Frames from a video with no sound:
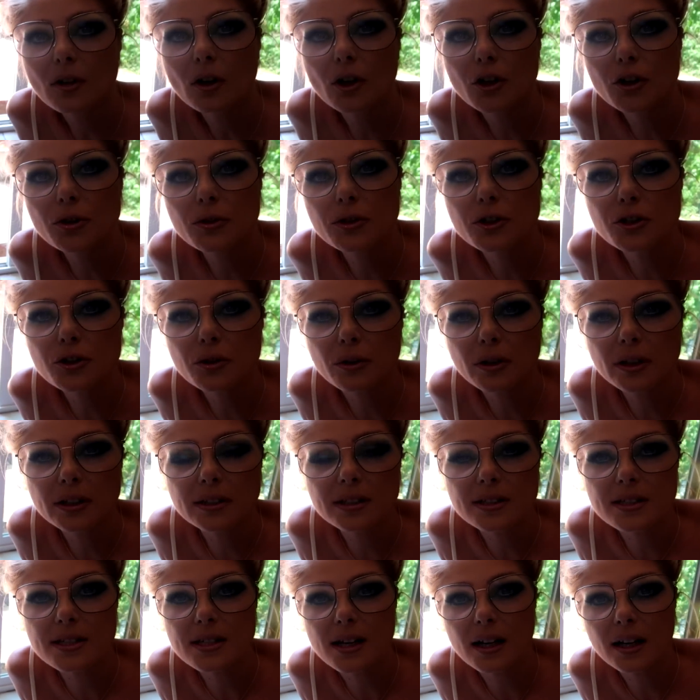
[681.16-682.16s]
Are you
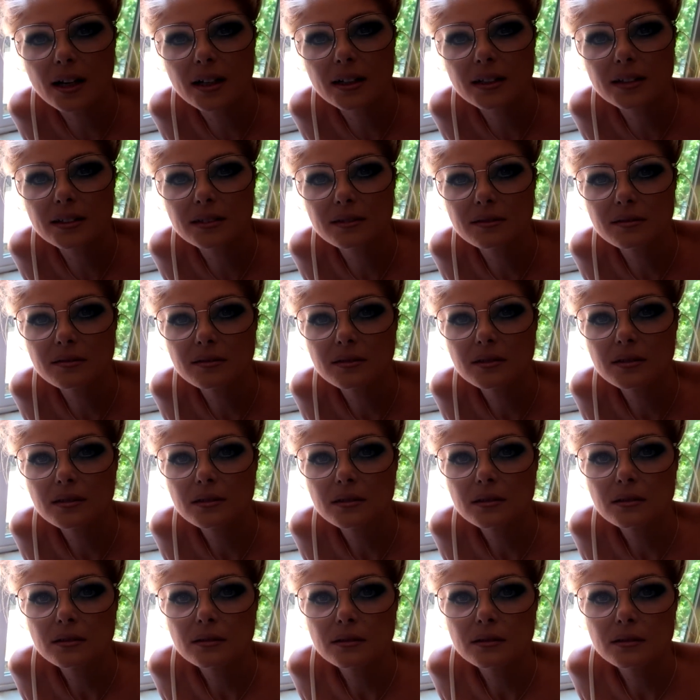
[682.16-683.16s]
enjoying the sun?
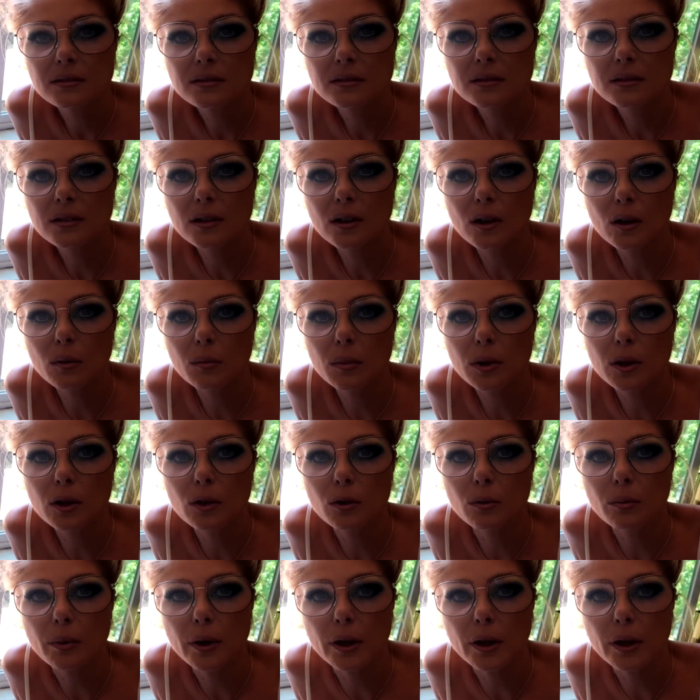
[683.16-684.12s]
Oh, I'm a little